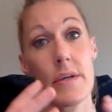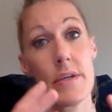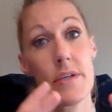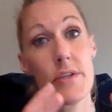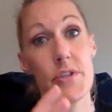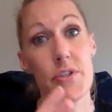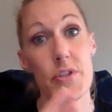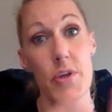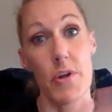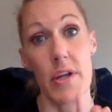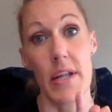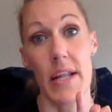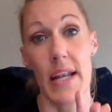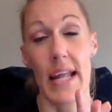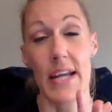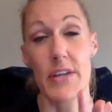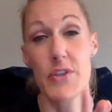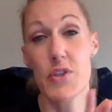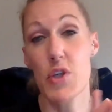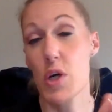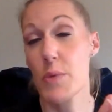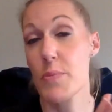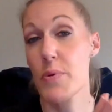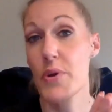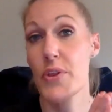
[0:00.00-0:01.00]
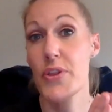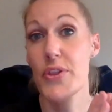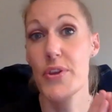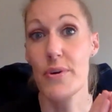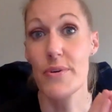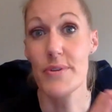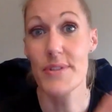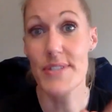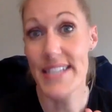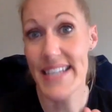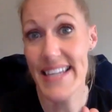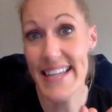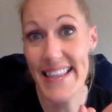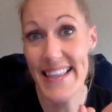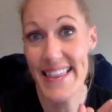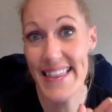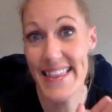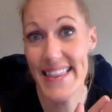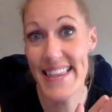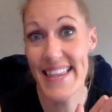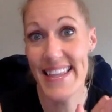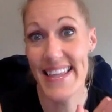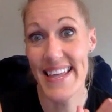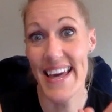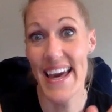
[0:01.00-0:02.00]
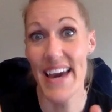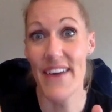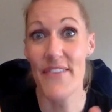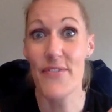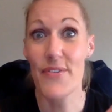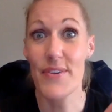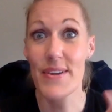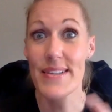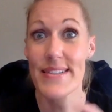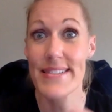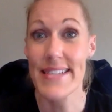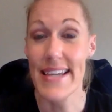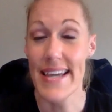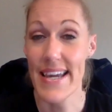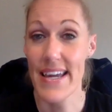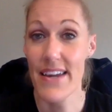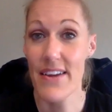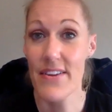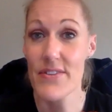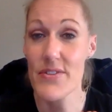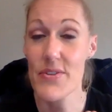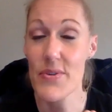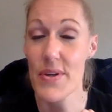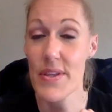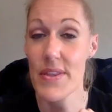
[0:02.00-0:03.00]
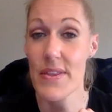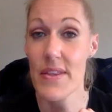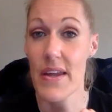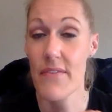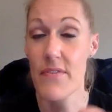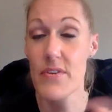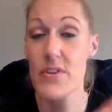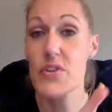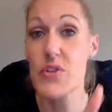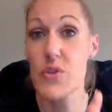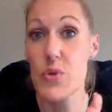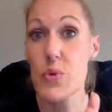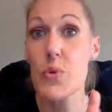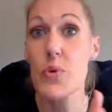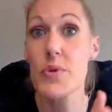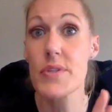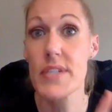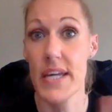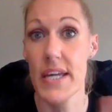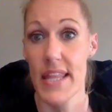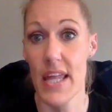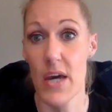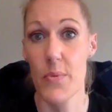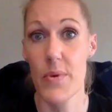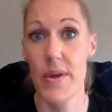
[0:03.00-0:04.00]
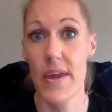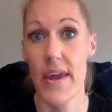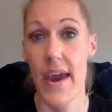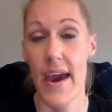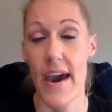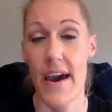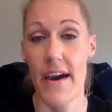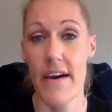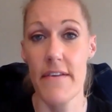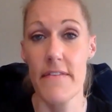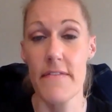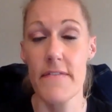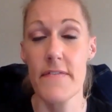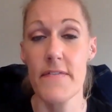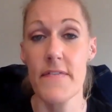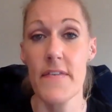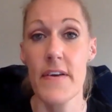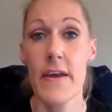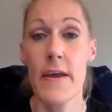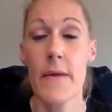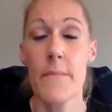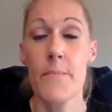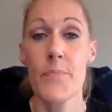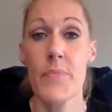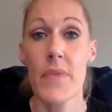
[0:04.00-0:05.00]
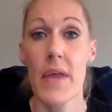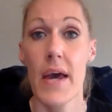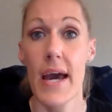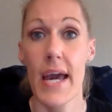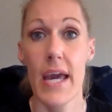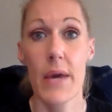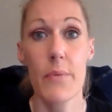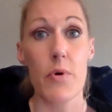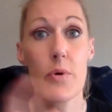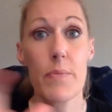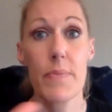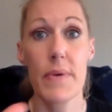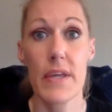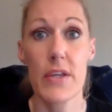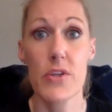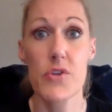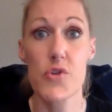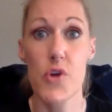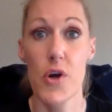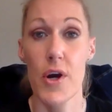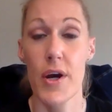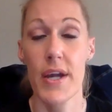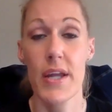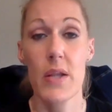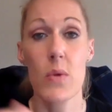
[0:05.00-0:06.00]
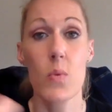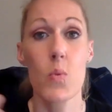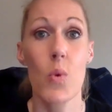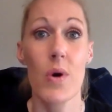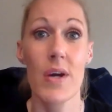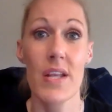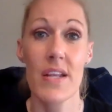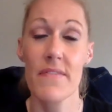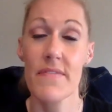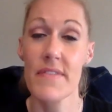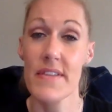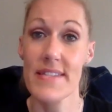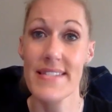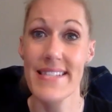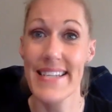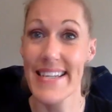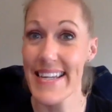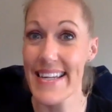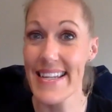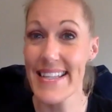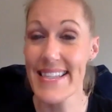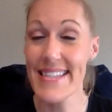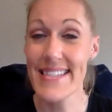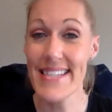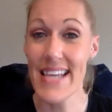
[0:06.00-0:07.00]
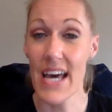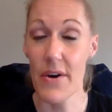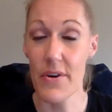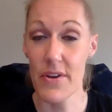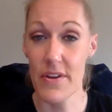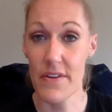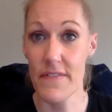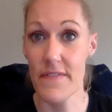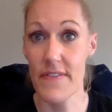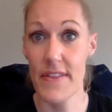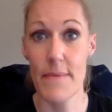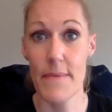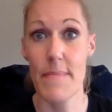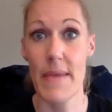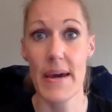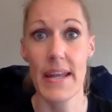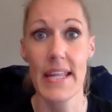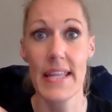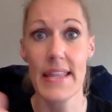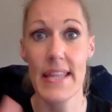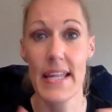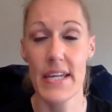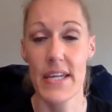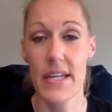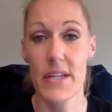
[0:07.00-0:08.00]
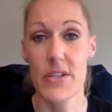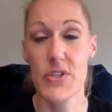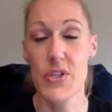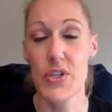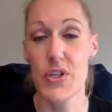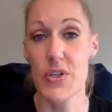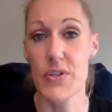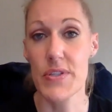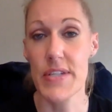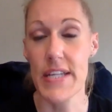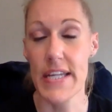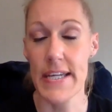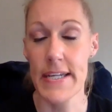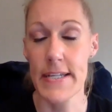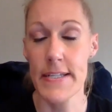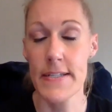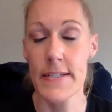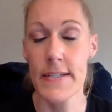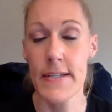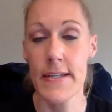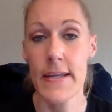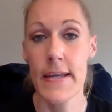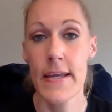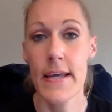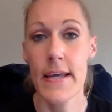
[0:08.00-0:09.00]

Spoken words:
Starting on October 13th, every day, during every school day that we have, I will be drawing one of the tickets out of the many that get turned in,